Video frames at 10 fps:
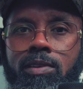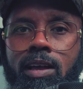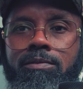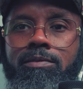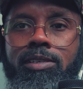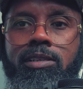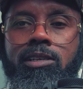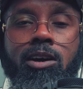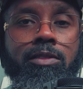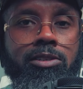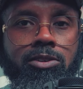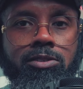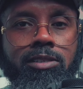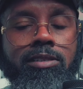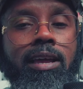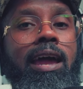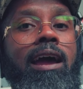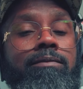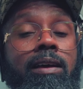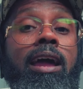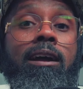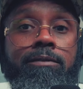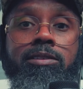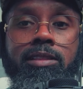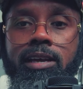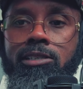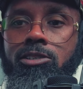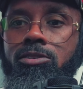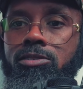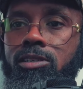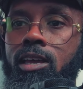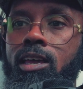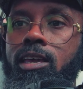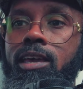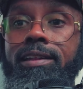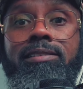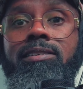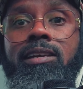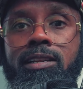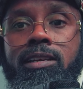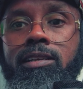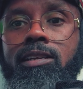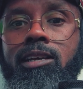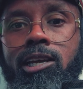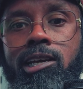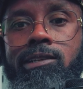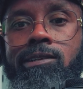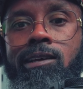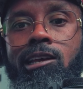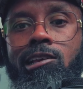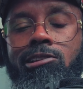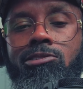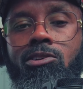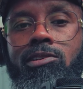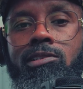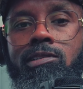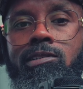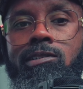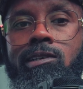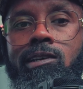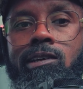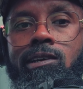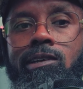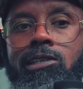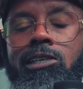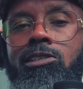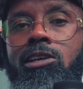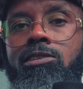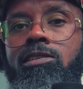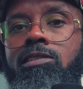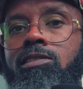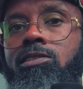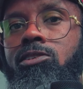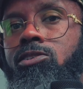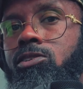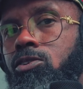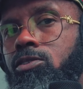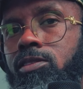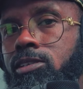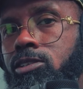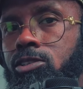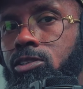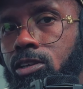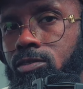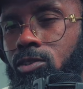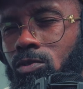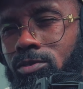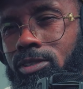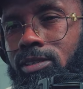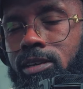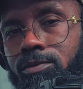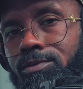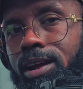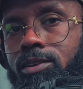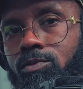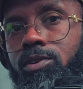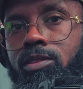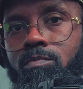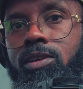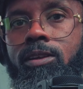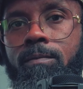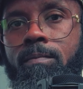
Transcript: I visited other churches af- after that church and attended, and you know, I just just doesn't certain things just does, don't sit right with me.